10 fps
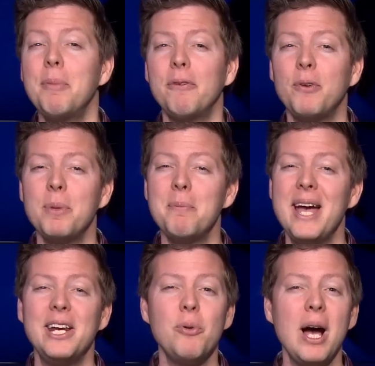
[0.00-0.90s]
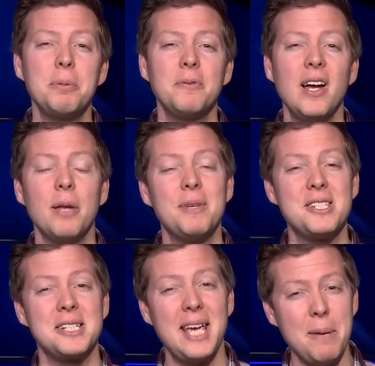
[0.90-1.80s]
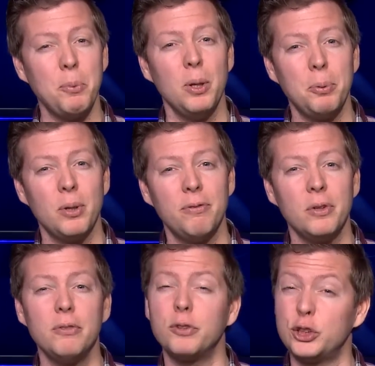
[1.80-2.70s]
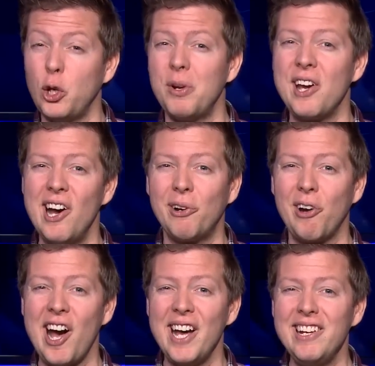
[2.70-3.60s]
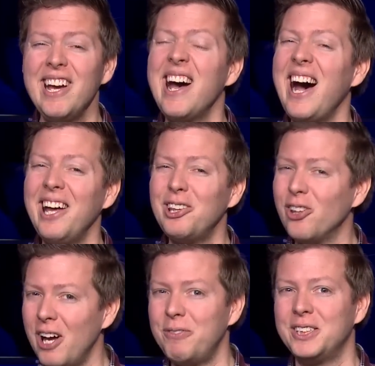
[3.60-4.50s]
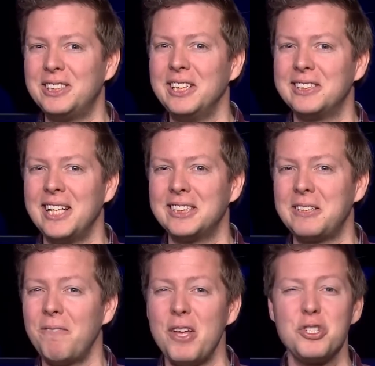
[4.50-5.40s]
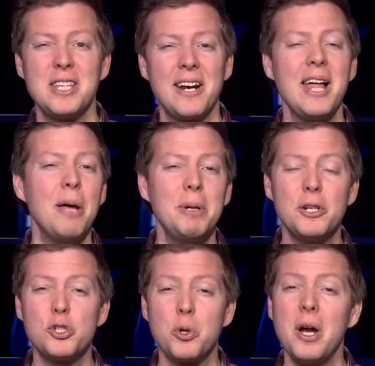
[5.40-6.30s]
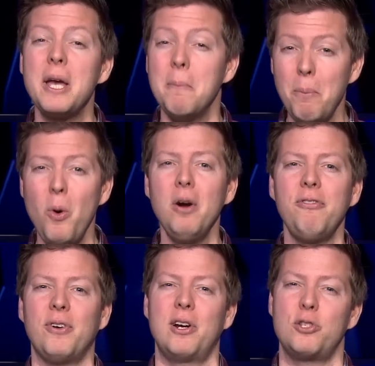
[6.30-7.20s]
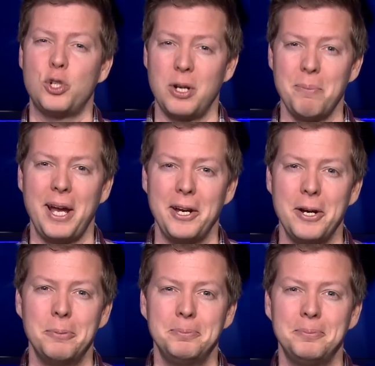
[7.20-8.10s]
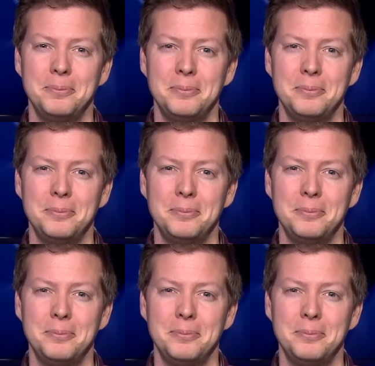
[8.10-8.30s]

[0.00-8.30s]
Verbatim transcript: Coming from the man who helped develop the skateboard peripheral for Tony Hawk Ride, I'd love to see his next invention that'll help me destroy more furniture in my home.